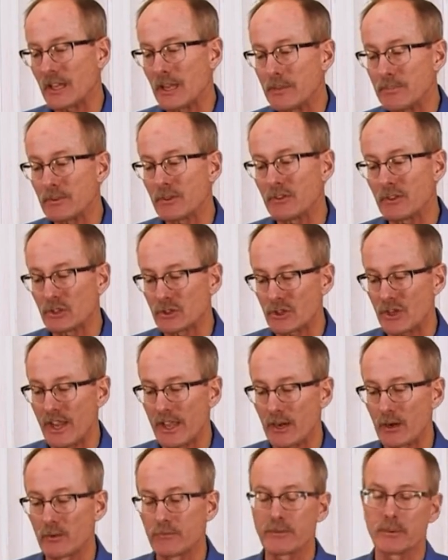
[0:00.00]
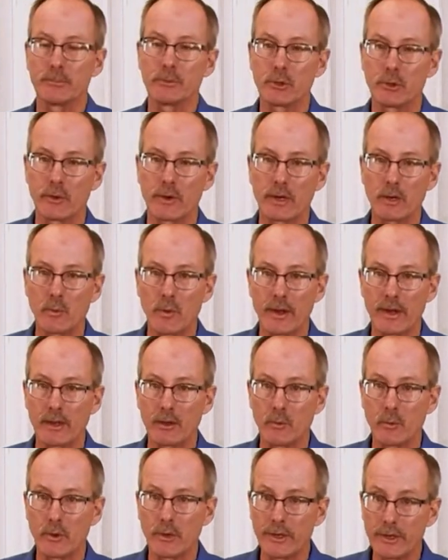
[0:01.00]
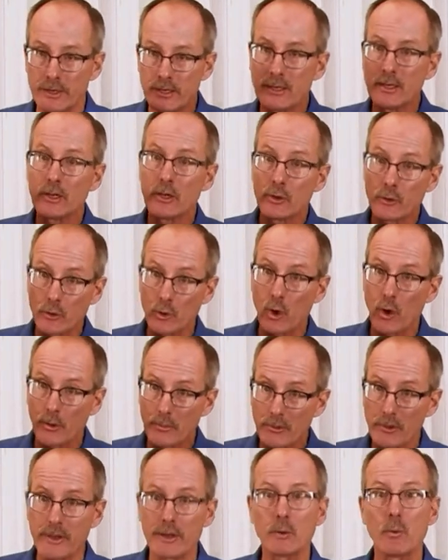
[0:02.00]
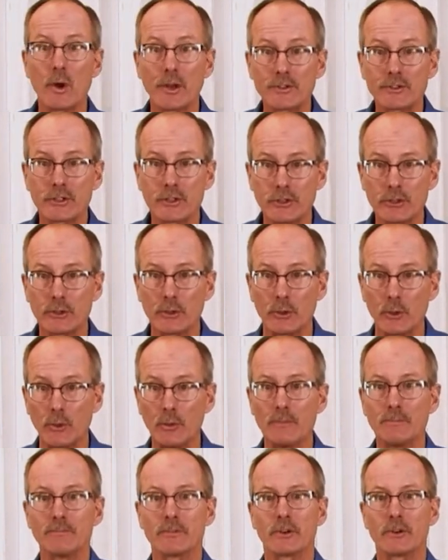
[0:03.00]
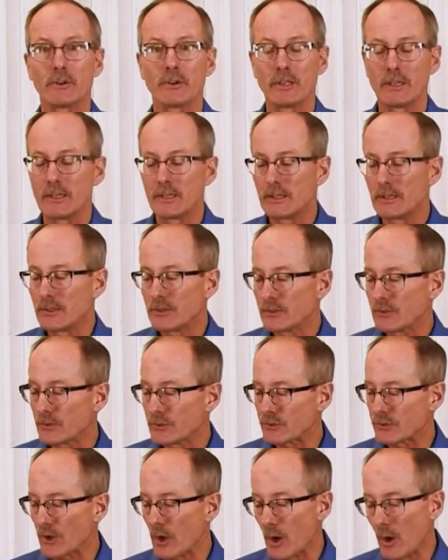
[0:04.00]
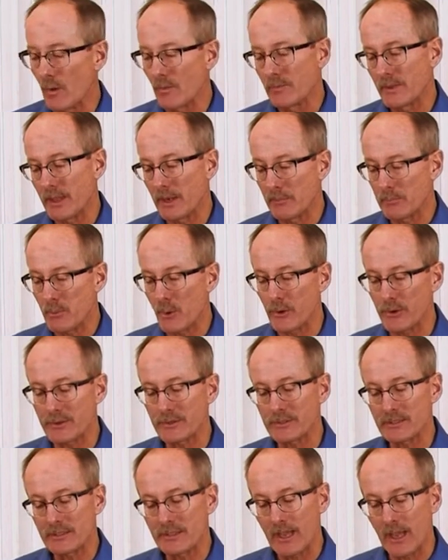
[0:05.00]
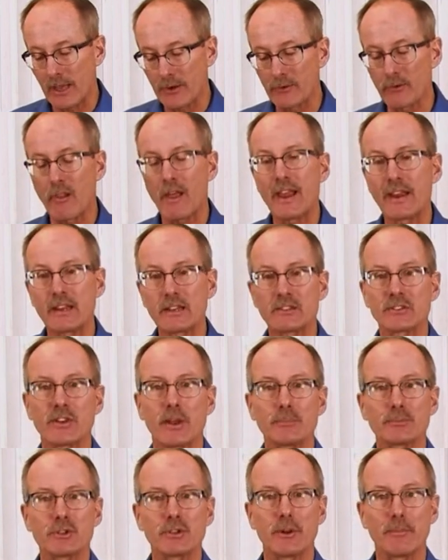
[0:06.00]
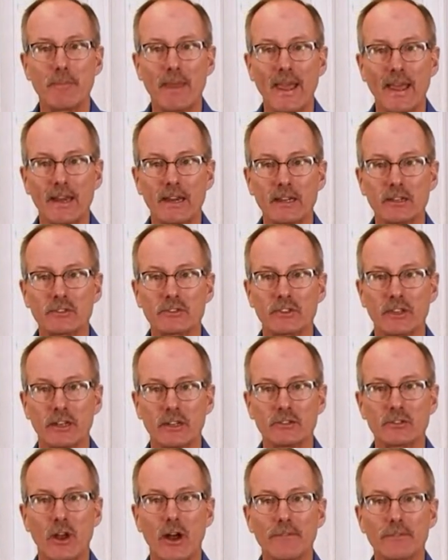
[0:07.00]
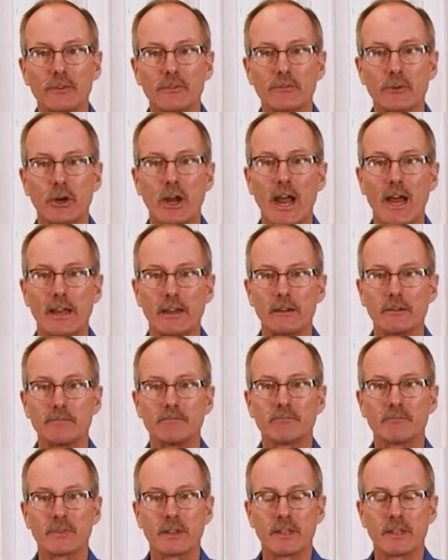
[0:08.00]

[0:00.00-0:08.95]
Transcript: keeping the channel from doing what it would normally want to do. So, an important underlying assumption of Manning's that is often forgotten: